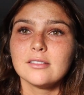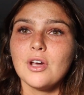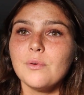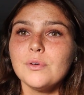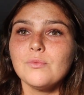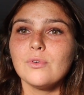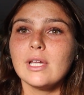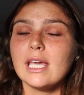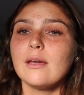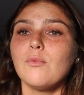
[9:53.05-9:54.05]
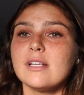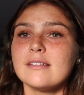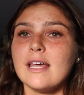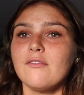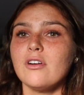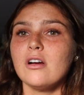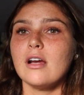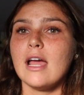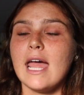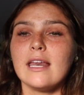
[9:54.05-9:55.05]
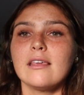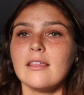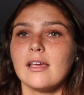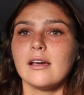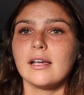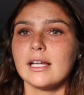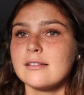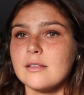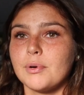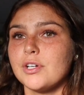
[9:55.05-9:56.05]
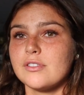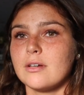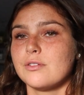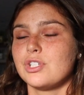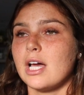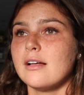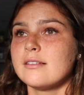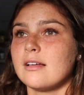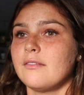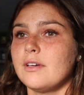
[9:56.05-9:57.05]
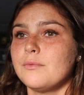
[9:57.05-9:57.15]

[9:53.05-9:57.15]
No one, like, it was never anything against the person I was jealous of.